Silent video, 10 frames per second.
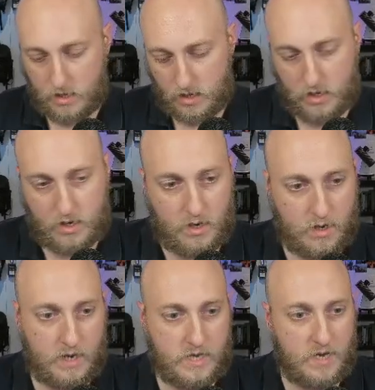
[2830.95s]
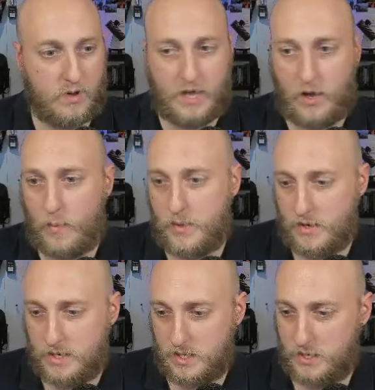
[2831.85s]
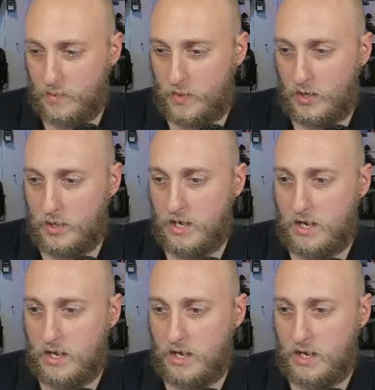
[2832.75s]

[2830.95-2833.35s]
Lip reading: I yelled help there to the terminal.